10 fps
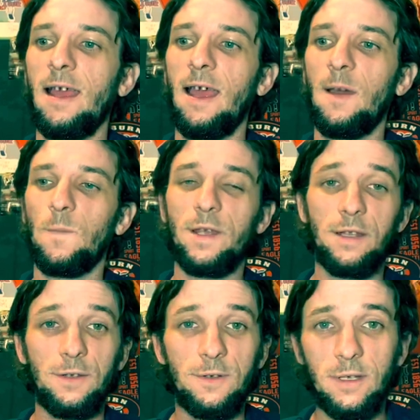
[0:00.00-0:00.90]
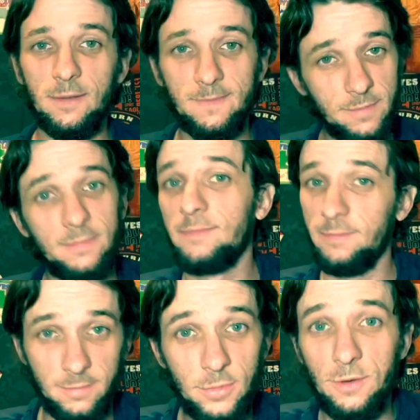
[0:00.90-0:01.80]
and when you
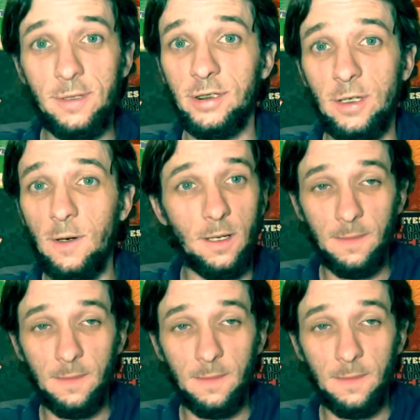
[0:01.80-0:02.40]
you can show up.